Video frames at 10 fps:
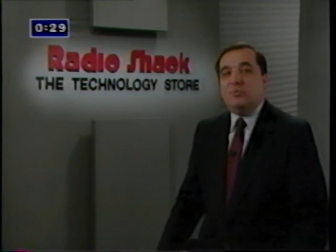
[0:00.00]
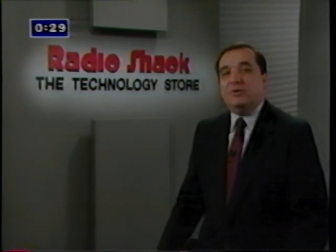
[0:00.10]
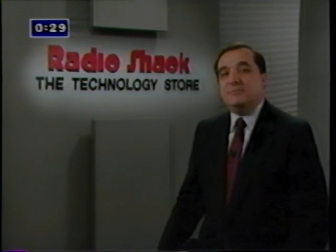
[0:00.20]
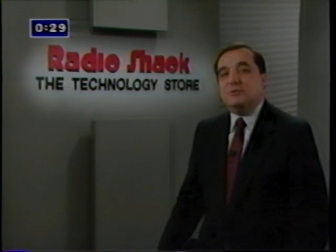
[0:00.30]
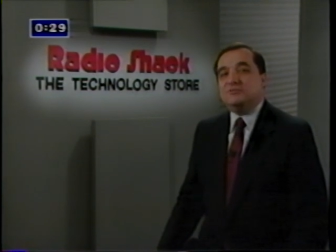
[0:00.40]

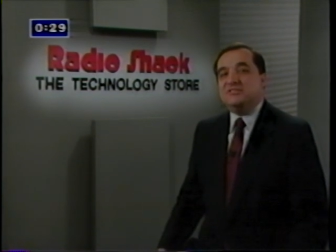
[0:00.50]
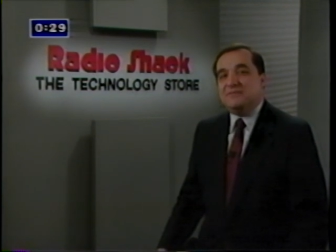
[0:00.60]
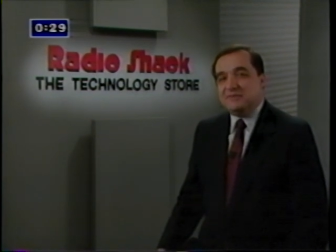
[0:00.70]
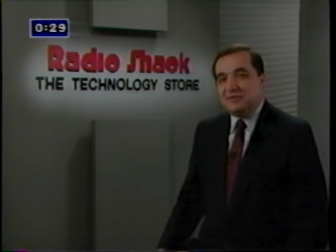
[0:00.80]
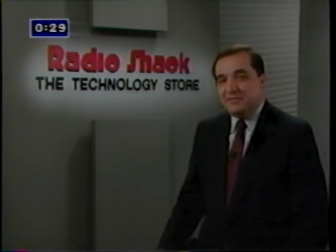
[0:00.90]
One of the most
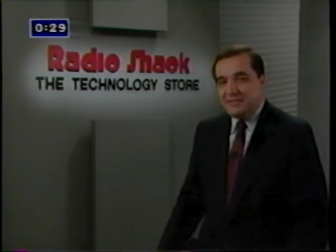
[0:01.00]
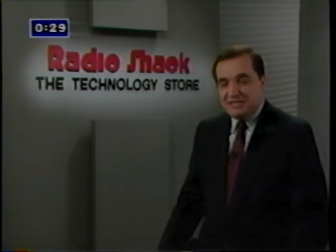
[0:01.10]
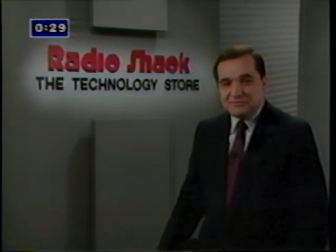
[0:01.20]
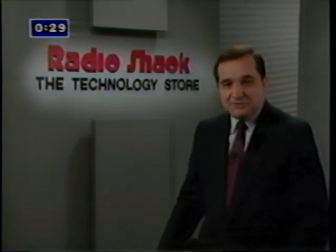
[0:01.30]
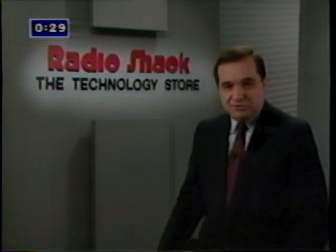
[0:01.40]
difficult
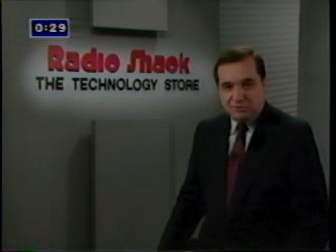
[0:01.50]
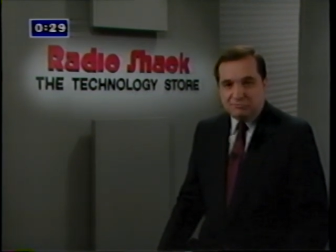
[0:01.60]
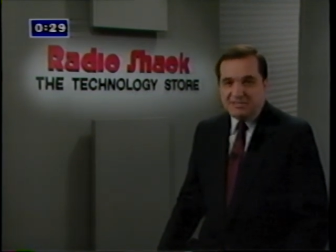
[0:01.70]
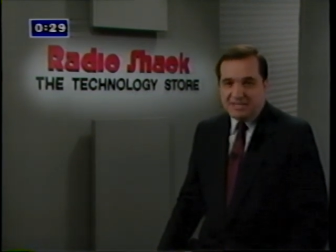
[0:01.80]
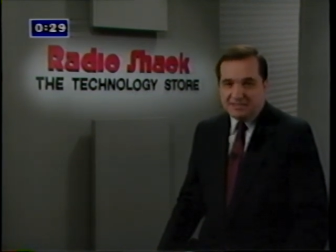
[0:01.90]
things for new
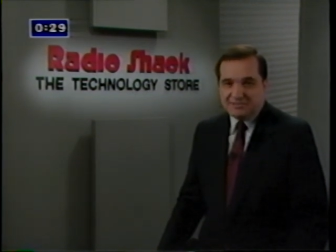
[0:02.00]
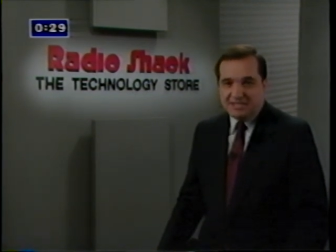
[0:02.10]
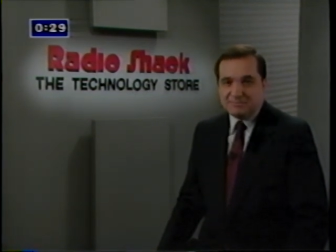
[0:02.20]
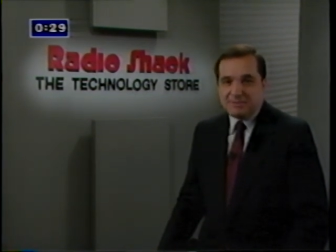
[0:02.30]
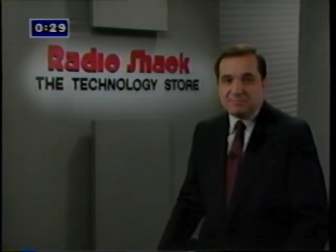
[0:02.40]
retail
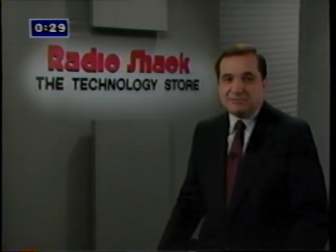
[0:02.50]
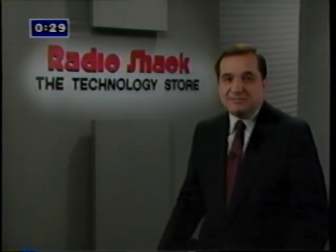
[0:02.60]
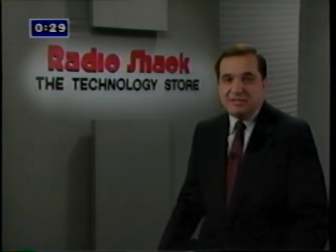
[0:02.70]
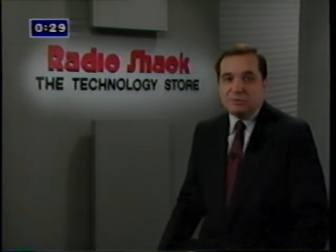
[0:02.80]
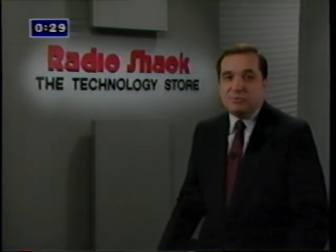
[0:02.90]
salespeople
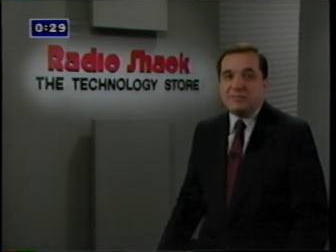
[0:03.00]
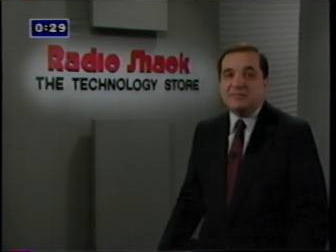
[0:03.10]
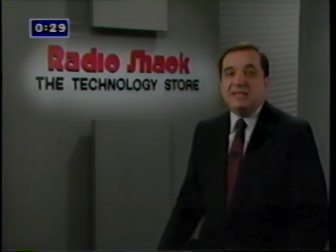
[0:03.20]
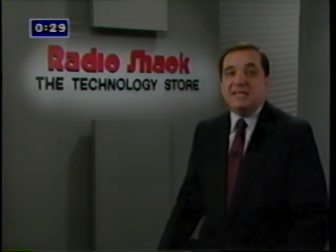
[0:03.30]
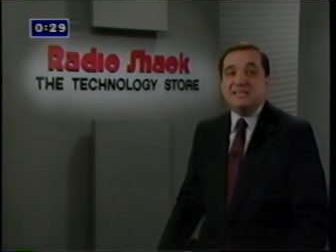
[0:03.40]
to deal
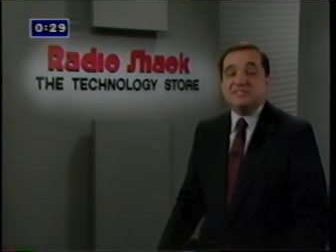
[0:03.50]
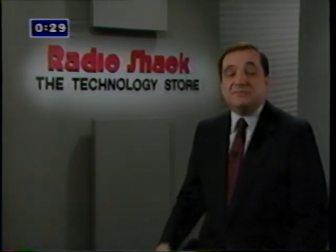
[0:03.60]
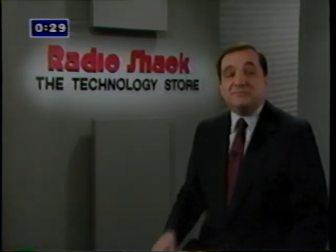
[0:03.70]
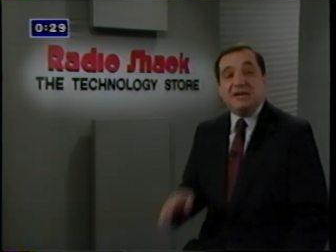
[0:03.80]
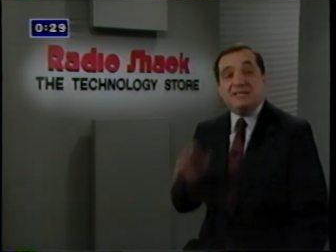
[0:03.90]
with is
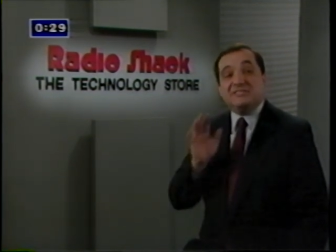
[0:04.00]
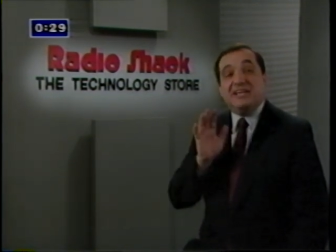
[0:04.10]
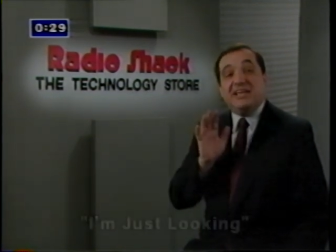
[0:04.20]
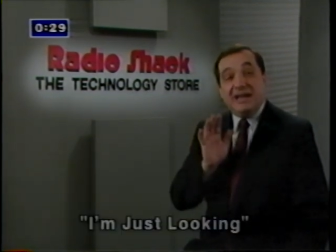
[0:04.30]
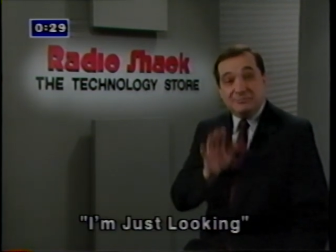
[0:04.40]
the phrase,
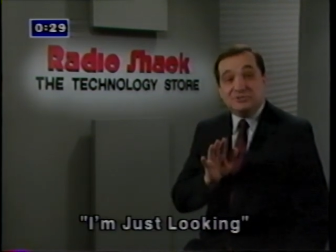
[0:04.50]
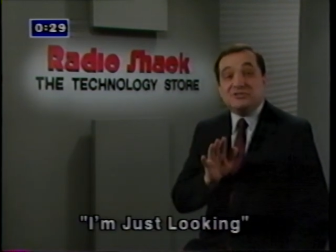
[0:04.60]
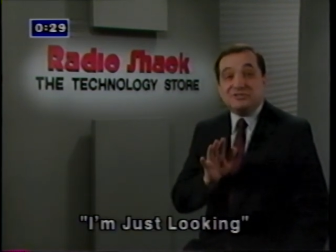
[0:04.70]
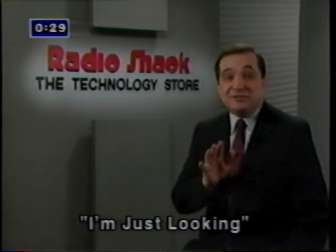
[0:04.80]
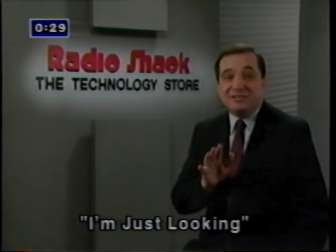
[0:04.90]
"I'm
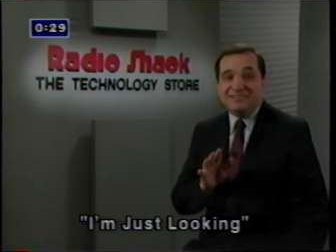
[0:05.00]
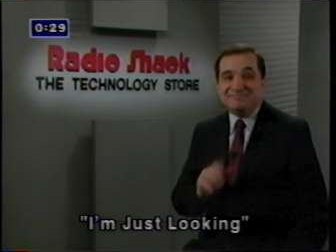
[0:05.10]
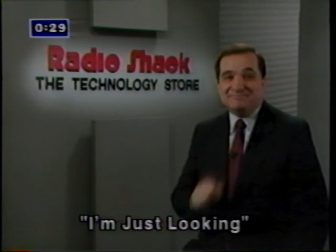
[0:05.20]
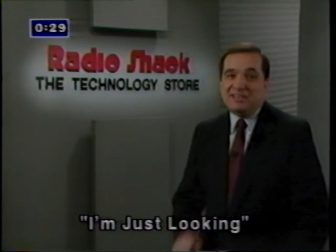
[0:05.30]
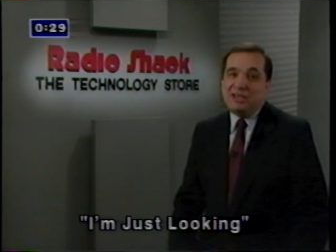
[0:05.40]
just looking."
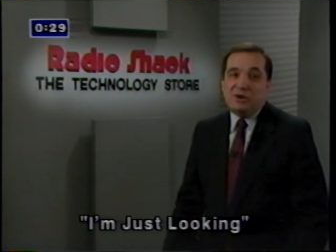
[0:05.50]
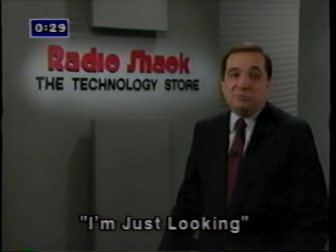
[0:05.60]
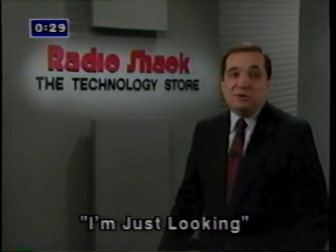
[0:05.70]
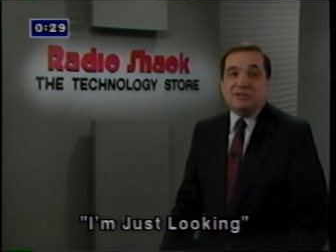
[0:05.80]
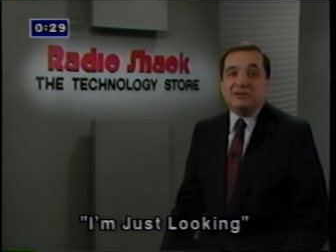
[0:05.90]

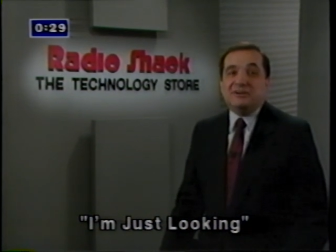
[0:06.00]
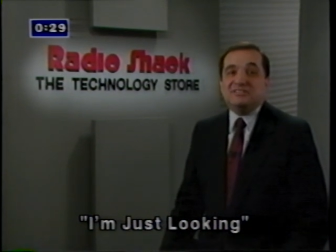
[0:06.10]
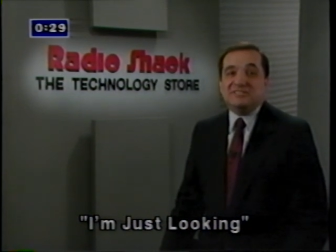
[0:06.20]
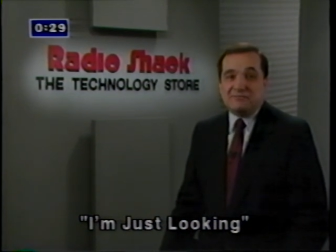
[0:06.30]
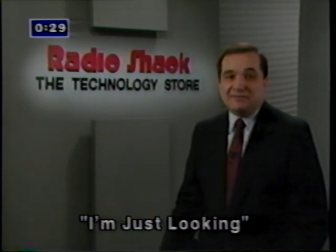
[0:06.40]
We all hear
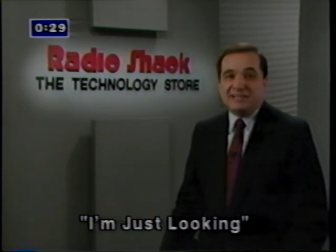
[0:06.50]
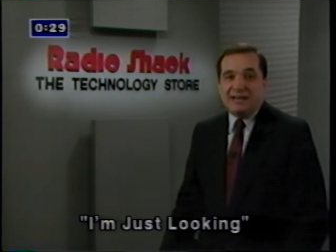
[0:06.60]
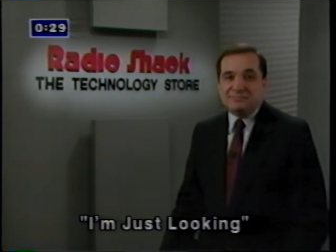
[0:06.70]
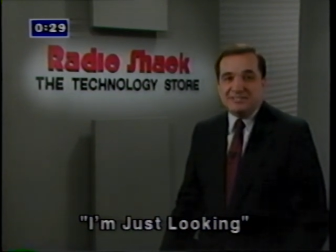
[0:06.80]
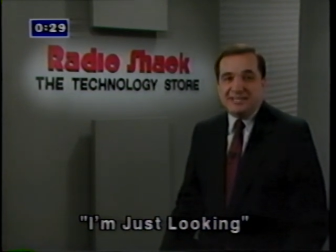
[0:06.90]
it several
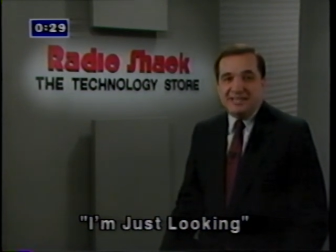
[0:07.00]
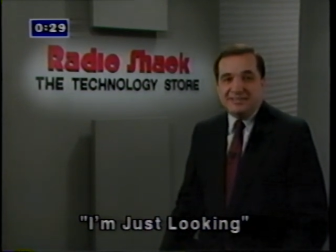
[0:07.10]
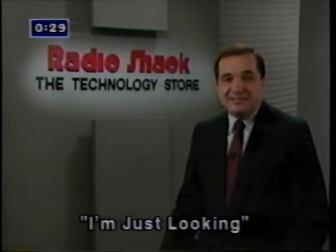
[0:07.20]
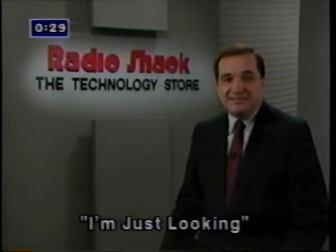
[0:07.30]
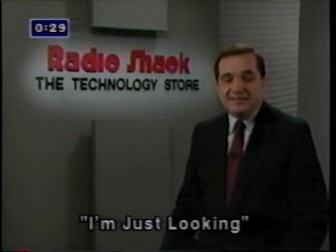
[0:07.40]
times a day.